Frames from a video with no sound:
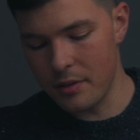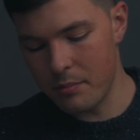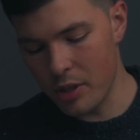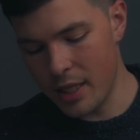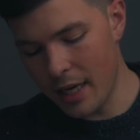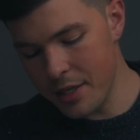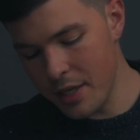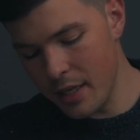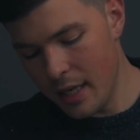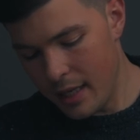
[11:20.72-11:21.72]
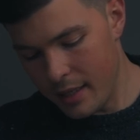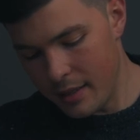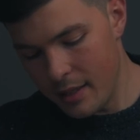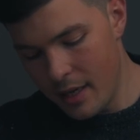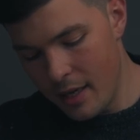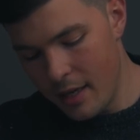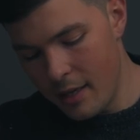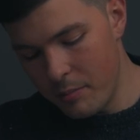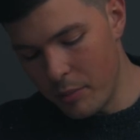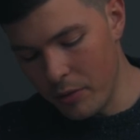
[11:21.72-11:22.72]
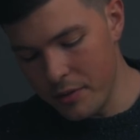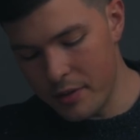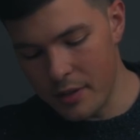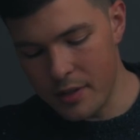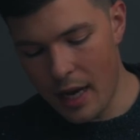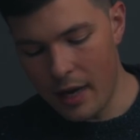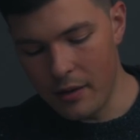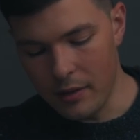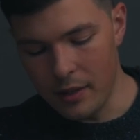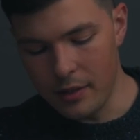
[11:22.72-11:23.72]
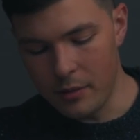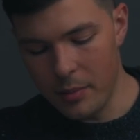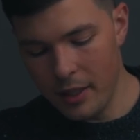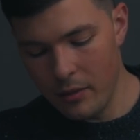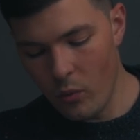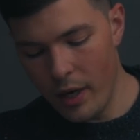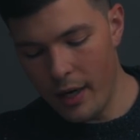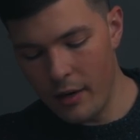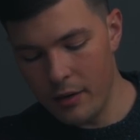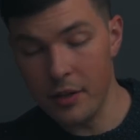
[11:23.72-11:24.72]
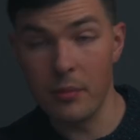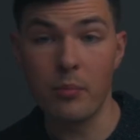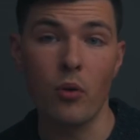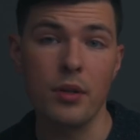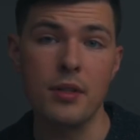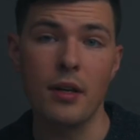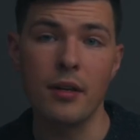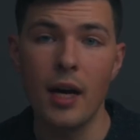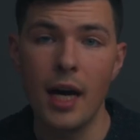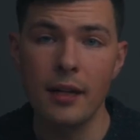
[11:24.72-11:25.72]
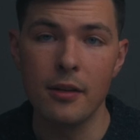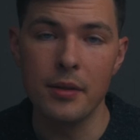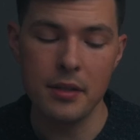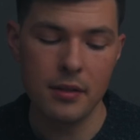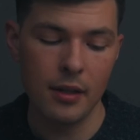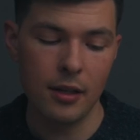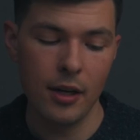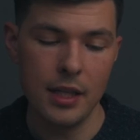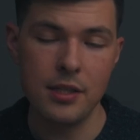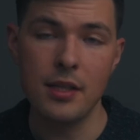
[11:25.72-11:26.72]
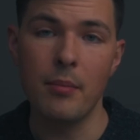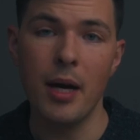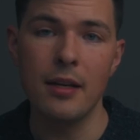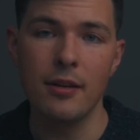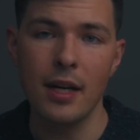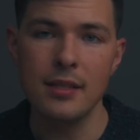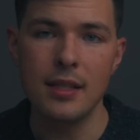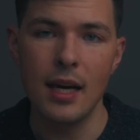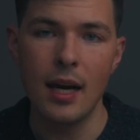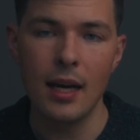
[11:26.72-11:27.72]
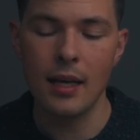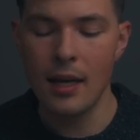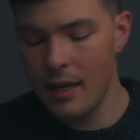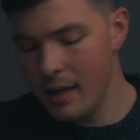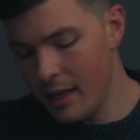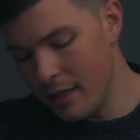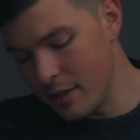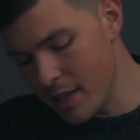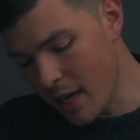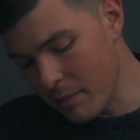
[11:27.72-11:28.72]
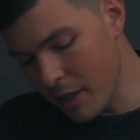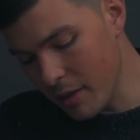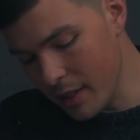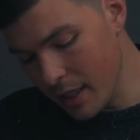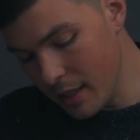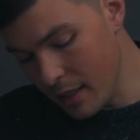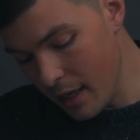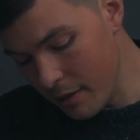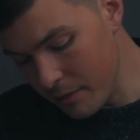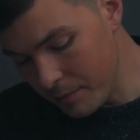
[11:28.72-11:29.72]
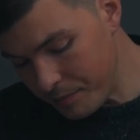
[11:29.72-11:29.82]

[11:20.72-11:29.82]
protection and bolsters out a little bit where all your ports are, your IO is, like your HDMI and your SDI and your time code in and out.